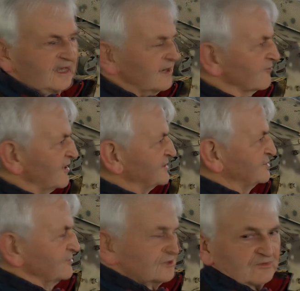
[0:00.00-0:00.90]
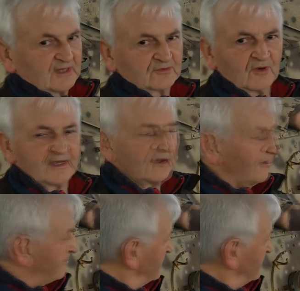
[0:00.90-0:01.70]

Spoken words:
kill ratios went way up.